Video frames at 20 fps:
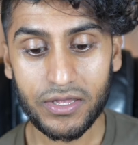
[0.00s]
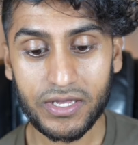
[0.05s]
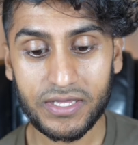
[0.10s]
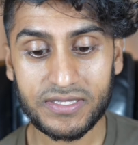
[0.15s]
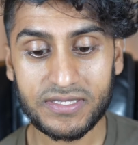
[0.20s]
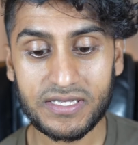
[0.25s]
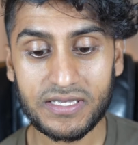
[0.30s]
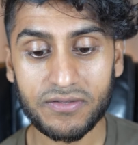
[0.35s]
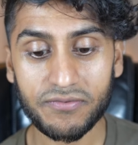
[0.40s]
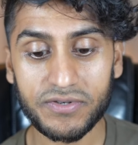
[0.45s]
You can
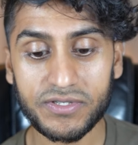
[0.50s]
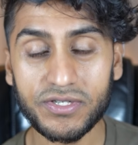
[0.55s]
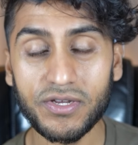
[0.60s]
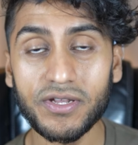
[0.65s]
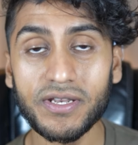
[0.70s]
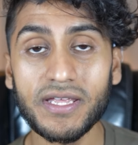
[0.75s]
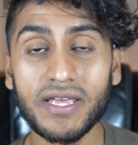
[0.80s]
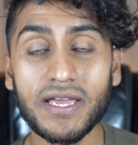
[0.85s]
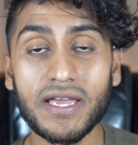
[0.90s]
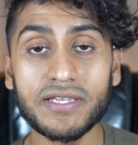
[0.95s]
see the
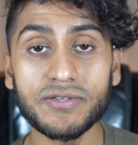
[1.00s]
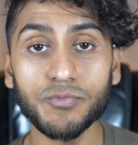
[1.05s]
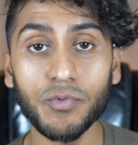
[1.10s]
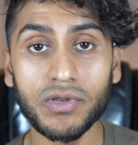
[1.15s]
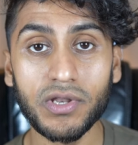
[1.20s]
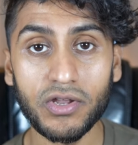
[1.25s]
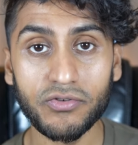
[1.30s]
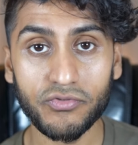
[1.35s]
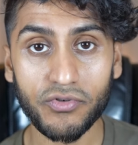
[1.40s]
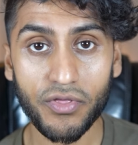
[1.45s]
return here is
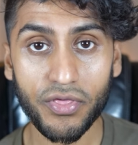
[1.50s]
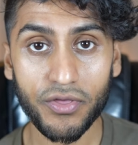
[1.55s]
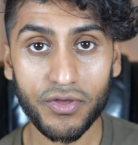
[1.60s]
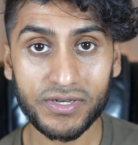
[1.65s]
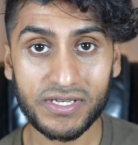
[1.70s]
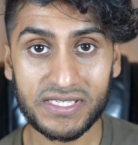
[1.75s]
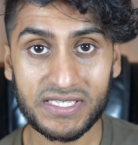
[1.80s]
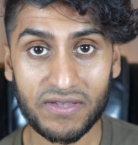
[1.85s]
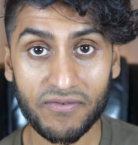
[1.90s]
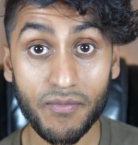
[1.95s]

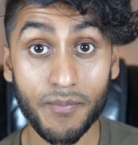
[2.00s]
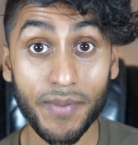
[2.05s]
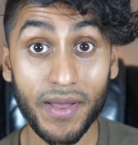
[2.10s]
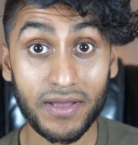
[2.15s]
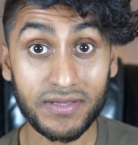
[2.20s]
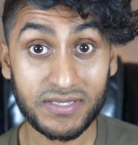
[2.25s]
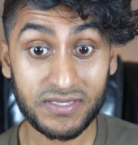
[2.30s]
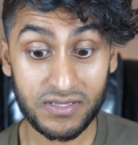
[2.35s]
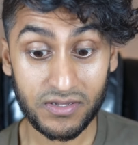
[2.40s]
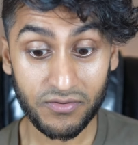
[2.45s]

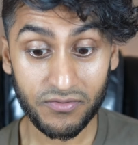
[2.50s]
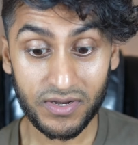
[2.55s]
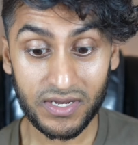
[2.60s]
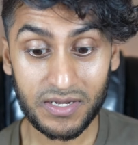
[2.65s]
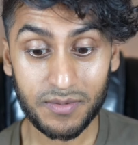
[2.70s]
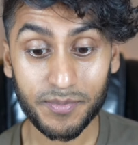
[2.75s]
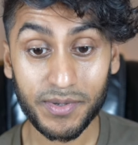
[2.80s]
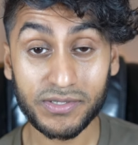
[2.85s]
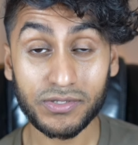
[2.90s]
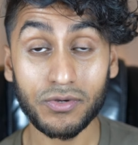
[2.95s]
£137 in the
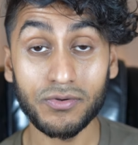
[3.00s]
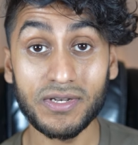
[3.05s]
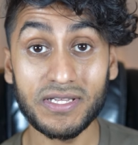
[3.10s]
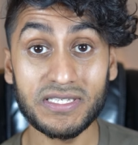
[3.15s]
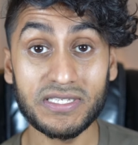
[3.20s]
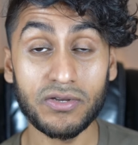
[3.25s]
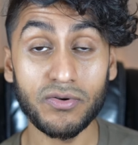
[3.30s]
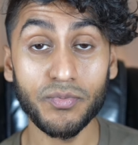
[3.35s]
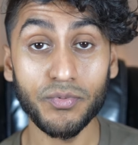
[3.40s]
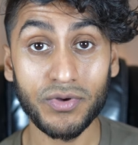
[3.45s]
green, but only
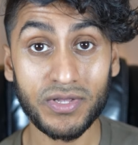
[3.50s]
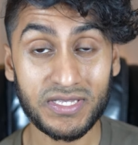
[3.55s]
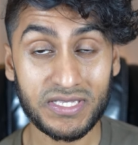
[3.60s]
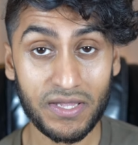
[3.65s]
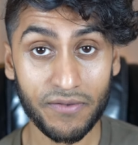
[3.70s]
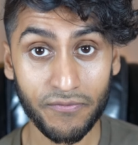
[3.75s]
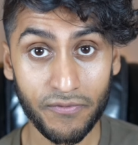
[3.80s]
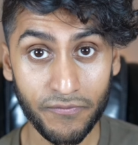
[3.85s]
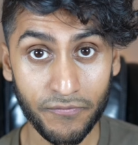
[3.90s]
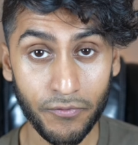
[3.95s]

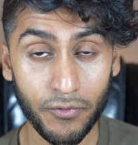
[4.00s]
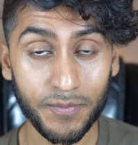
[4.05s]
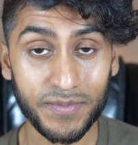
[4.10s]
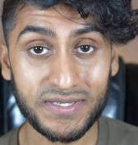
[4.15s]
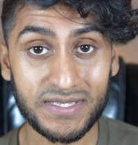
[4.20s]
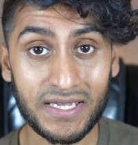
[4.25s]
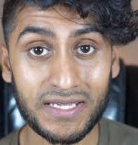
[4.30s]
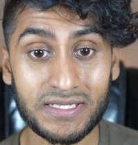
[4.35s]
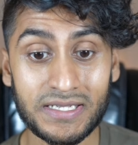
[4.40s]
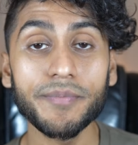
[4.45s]

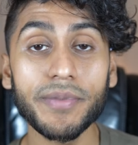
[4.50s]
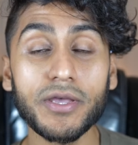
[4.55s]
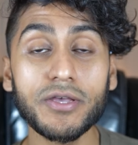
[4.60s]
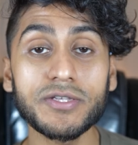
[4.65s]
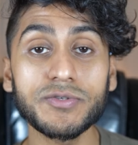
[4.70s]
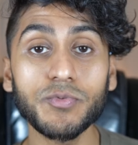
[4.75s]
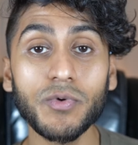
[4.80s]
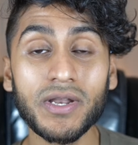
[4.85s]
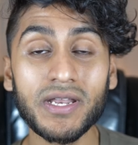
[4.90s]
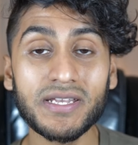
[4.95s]
0.74%.
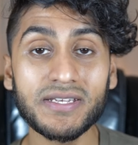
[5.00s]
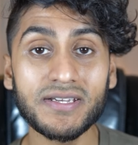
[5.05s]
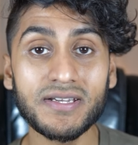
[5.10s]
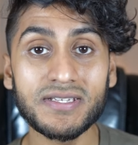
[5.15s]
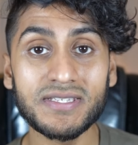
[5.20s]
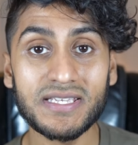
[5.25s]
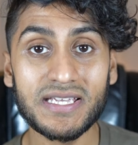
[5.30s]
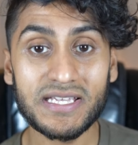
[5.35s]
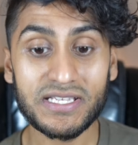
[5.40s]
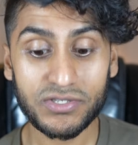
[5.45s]
Because what it
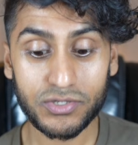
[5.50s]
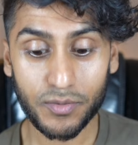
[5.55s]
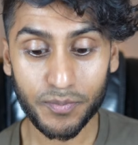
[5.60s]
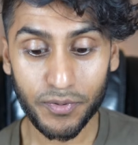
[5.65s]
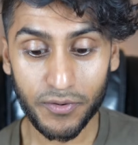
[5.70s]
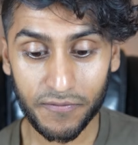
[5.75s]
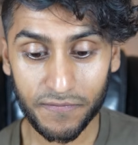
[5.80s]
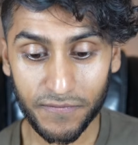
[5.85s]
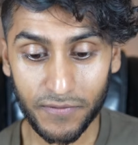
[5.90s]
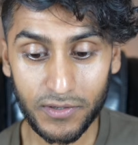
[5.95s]
does is your
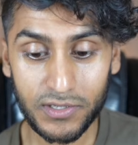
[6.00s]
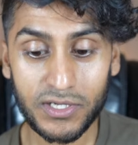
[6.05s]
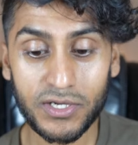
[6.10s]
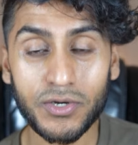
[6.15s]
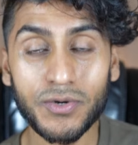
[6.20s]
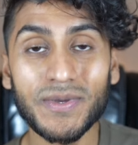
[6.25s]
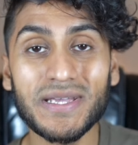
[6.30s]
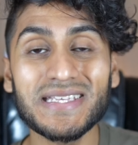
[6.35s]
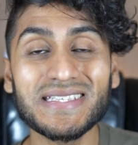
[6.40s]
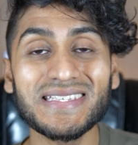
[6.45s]

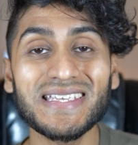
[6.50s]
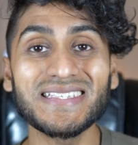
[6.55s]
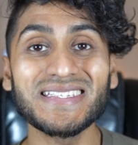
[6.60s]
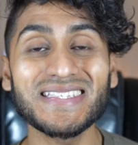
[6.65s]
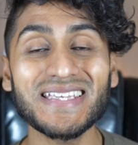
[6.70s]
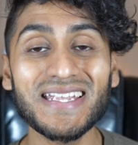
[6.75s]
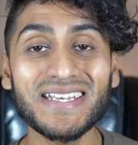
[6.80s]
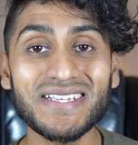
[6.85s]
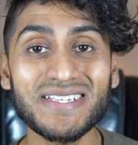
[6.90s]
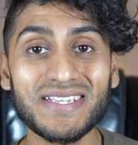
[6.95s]
portfolio is
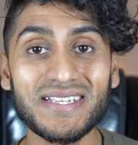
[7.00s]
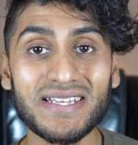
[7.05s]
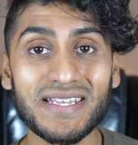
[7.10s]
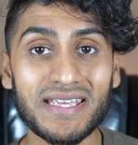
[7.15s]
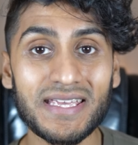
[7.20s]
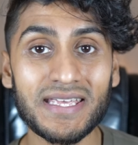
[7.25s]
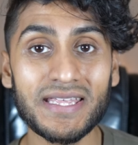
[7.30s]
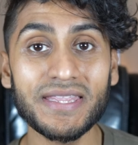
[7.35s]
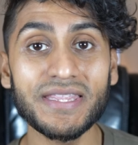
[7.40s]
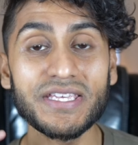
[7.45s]

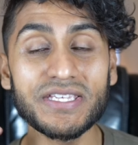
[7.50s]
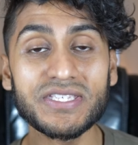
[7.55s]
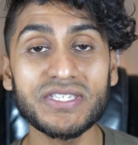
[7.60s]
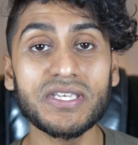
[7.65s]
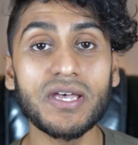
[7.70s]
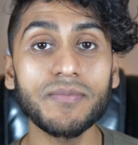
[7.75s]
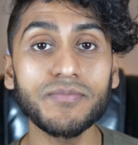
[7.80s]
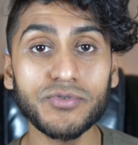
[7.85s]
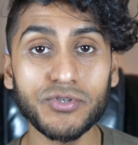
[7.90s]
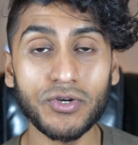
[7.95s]
essentially the
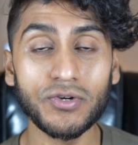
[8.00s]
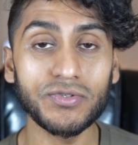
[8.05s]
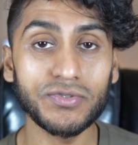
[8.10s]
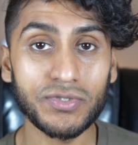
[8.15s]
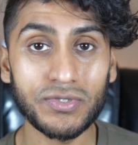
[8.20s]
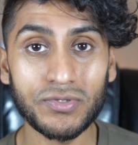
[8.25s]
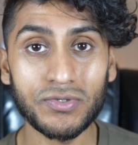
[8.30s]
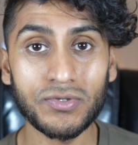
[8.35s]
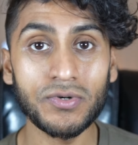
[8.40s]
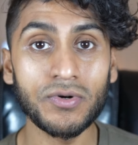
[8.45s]
sum
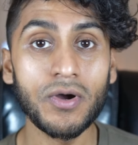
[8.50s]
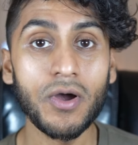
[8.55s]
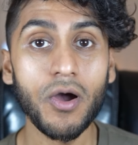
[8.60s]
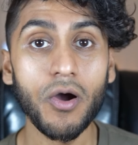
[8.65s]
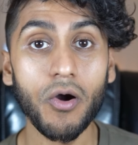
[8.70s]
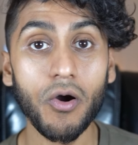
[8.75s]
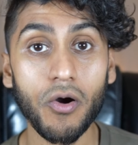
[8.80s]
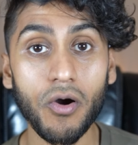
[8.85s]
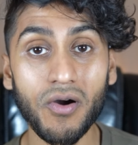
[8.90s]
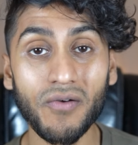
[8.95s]
total
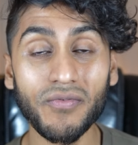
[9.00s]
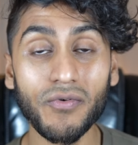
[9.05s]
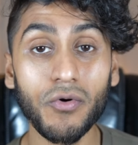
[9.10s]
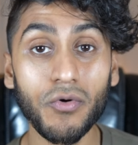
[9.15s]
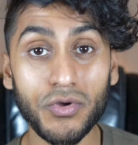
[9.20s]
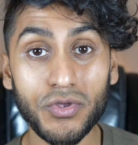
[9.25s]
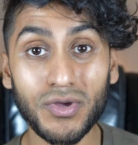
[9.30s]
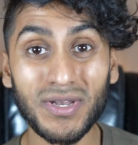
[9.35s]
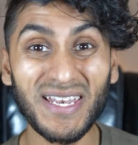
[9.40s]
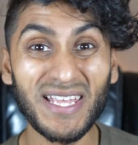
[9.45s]
of
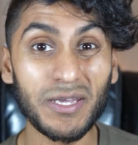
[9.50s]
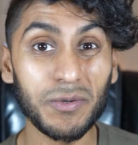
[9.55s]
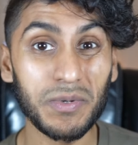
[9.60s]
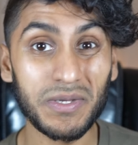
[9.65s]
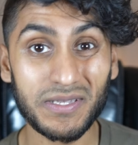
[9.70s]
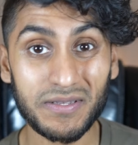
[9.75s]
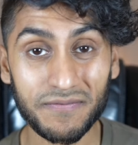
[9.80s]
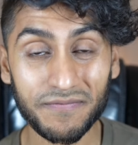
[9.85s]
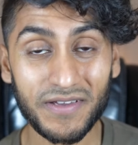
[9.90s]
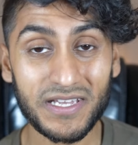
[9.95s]
all your
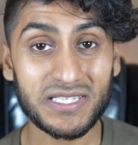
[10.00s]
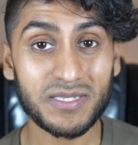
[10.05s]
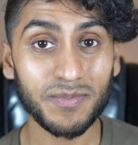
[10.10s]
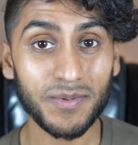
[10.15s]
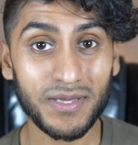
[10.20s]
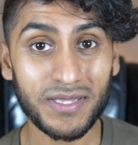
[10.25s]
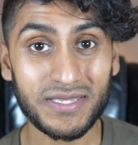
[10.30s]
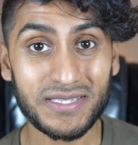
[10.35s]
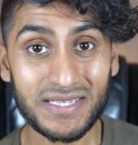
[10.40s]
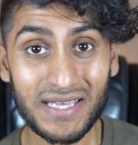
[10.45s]
liquid
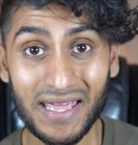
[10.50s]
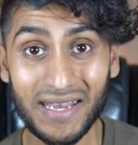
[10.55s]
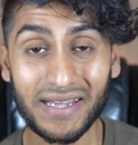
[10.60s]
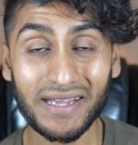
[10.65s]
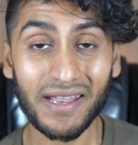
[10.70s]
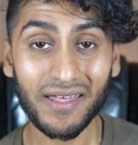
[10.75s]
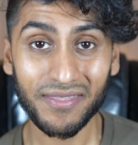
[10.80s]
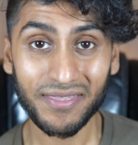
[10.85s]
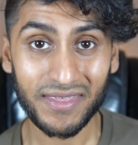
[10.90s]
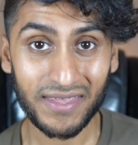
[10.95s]
investments and
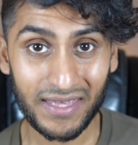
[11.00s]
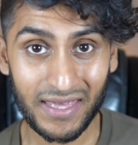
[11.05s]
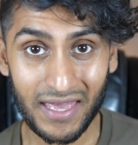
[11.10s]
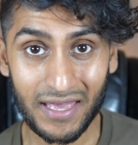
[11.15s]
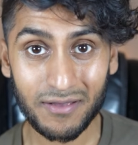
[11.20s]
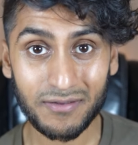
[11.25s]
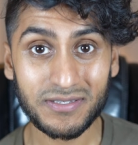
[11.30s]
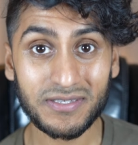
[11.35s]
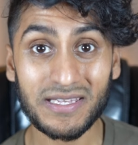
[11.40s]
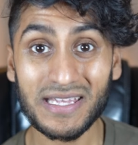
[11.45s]
nothing
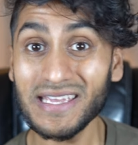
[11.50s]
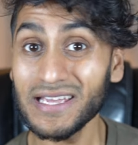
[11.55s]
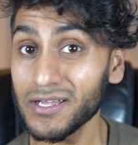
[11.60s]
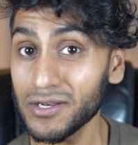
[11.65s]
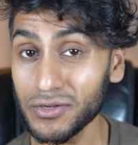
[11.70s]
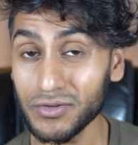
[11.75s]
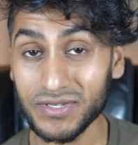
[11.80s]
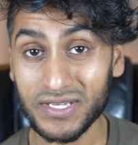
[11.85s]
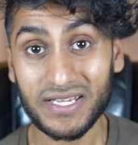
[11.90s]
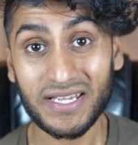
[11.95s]
else,
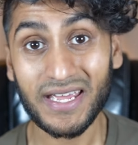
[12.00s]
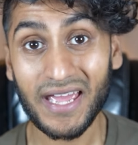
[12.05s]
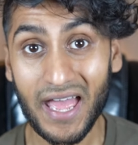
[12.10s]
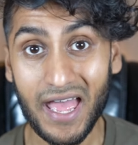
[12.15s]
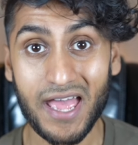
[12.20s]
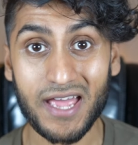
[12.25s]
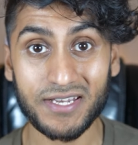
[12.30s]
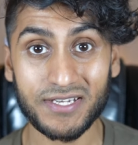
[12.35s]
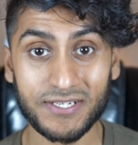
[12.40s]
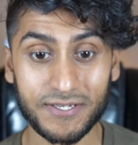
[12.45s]
including
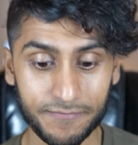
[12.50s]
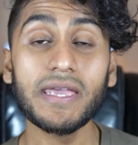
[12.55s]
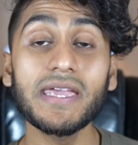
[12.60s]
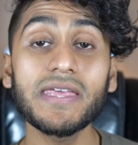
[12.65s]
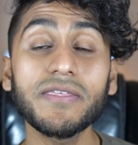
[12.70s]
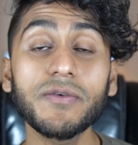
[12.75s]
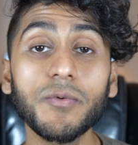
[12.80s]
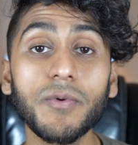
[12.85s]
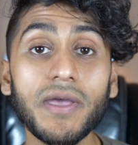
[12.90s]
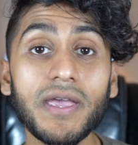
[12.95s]
cash.
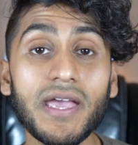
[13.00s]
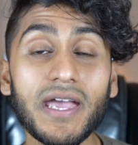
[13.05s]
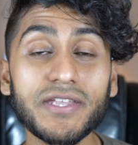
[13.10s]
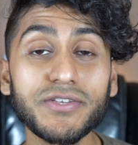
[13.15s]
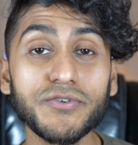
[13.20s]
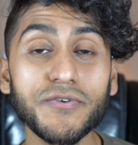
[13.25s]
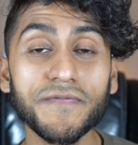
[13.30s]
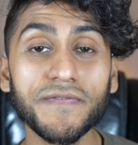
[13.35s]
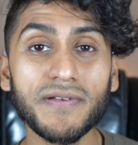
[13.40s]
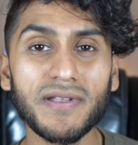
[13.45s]
Either way, I
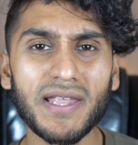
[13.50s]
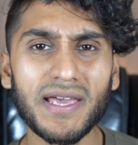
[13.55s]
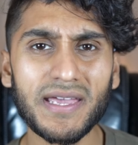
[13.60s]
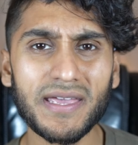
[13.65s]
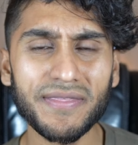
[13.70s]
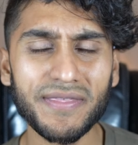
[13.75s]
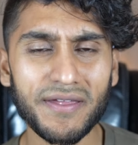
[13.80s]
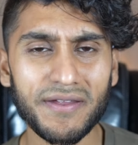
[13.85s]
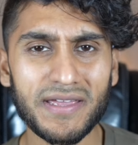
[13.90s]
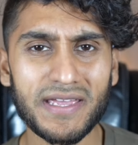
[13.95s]
do feel
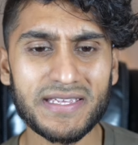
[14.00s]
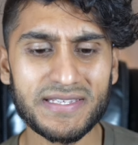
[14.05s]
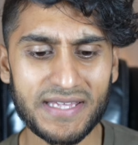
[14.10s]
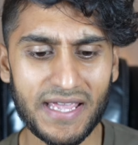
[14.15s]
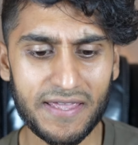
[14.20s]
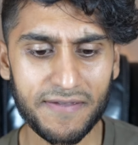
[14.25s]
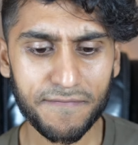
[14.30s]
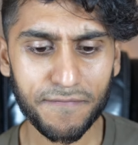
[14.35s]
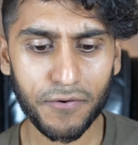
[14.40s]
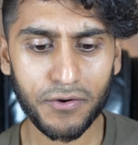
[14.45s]
like there is
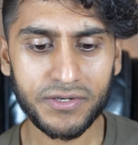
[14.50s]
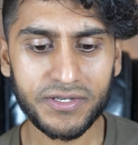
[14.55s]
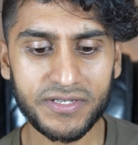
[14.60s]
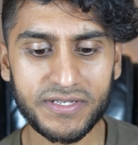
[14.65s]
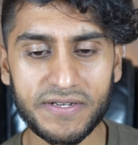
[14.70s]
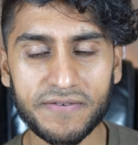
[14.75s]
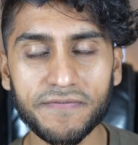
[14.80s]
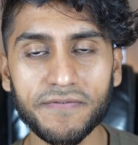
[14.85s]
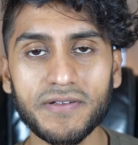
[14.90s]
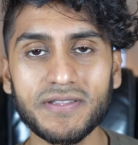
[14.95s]
a font
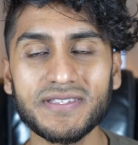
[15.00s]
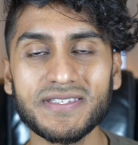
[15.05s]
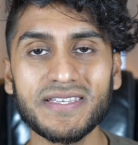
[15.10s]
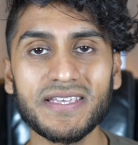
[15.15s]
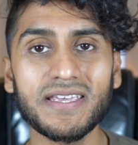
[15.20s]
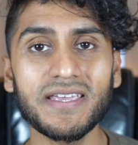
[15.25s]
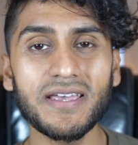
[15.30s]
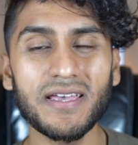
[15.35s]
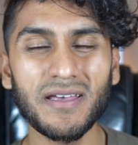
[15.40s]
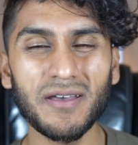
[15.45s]
difference
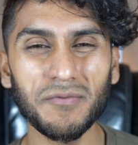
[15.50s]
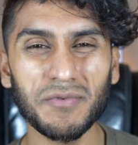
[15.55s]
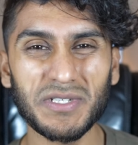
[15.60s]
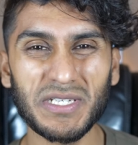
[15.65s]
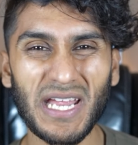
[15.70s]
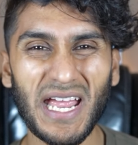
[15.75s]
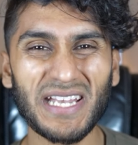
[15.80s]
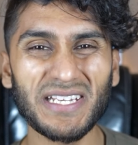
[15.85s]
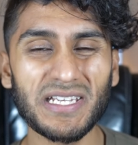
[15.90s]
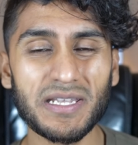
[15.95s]
here,
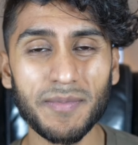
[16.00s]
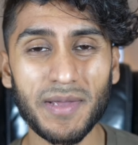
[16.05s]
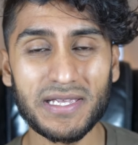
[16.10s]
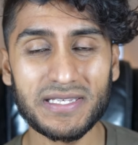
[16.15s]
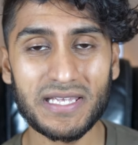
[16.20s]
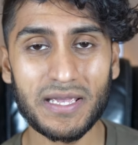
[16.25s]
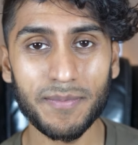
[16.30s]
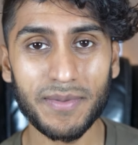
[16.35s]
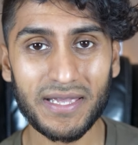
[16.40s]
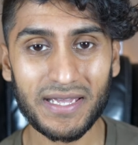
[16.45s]
which actually
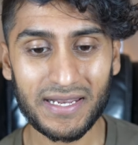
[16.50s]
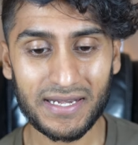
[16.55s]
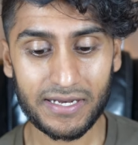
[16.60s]
makes it a bit